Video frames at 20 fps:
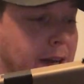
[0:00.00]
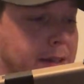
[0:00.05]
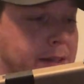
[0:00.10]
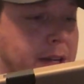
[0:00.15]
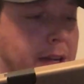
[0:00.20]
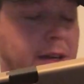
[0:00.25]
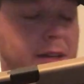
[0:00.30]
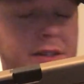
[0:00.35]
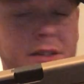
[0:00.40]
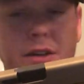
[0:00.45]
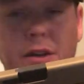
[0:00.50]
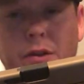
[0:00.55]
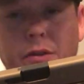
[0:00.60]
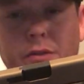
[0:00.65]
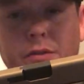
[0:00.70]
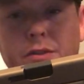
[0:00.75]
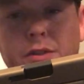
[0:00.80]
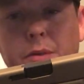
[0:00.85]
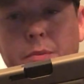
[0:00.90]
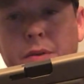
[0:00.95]
19 is
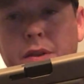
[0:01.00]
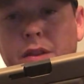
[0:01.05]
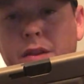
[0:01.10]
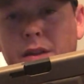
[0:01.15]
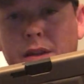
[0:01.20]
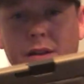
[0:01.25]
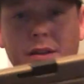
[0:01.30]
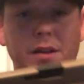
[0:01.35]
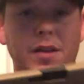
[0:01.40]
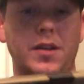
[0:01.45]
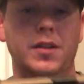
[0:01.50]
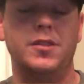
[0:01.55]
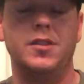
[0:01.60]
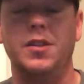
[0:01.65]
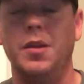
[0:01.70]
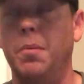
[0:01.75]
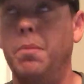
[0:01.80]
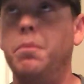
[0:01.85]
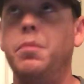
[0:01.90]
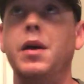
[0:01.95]
known to be
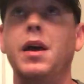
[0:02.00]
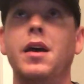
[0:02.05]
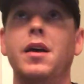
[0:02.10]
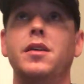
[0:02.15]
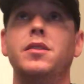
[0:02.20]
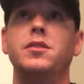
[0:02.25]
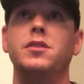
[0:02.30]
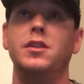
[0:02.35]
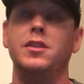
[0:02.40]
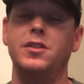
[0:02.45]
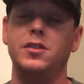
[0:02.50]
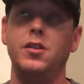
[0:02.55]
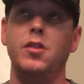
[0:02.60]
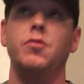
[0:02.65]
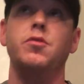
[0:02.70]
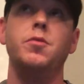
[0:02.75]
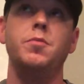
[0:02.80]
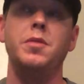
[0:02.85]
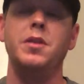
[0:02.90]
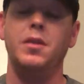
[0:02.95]
the best. It's
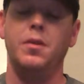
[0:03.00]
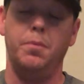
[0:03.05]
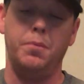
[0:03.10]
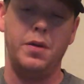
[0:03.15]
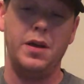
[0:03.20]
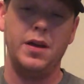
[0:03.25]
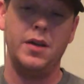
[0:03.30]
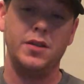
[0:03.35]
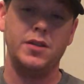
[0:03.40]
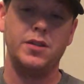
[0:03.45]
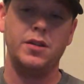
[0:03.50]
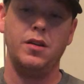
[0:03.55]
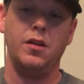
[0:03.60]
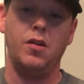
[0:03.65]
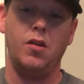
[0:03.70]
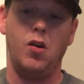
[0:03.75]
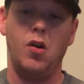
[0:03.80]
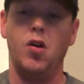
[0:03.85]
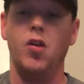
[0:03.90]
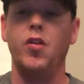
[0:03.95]
known to be the best
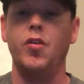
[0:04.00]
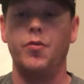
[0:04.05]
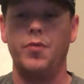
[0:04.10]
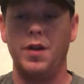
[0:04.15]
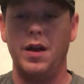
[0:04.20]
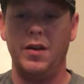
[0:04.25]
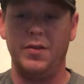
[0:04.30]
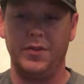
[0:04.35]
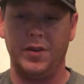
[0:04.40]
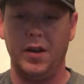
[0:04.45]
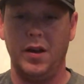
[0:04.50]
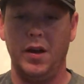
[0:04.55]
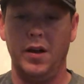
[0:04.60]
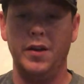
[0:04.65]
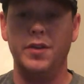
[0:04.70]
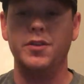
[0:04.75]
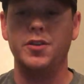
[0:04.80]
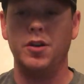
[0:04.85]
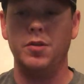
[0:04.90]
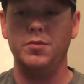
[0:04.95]
all-around gun
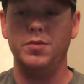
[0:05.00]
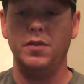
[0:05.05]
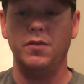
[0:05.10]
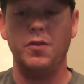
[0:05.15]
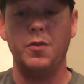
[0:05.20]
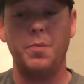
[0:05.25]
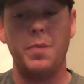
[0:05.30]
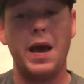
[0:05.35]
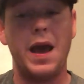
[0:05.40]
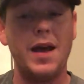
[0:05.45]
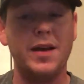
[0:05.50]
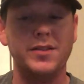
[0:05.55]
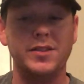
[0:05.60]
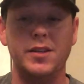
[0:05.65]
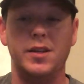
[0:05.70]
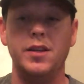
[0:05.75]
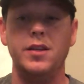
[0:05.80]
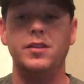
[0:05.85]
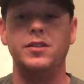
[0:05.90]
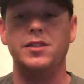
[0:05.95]
in terms of
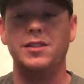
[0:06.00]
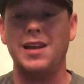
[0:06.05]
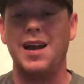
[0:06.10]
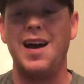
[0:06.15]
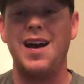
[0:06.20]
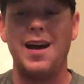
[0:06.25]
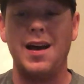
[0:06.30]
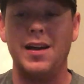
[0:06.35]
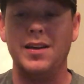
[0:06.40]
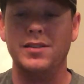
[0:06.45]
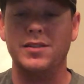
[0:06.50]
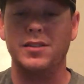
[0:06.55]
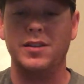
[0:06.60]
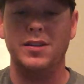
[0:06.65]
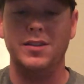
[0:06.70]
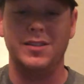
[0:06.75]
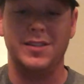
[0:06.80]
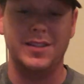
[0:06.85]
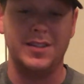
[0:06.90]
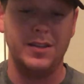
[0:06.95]
capacity, size,
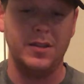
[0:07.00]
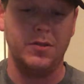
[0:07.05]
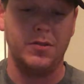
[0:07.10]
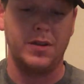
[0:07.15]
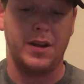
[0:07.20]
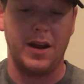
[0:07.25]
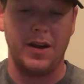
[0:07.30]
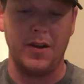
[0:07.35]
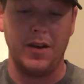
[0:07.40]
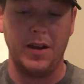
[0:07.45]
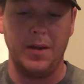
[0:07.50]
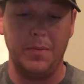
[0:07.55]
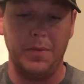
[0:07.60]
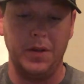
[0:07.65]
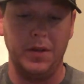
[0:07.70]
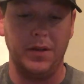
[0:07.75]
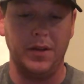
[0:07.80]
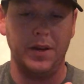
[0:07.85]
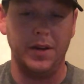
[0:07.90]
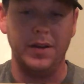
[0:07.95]
concealed carry
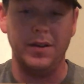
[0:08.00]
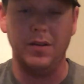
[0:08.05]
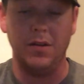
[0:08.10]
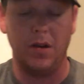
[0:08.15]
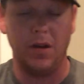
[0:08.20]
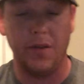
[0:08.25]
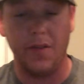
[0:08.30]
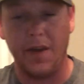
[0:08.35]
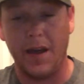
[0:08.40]
ability, all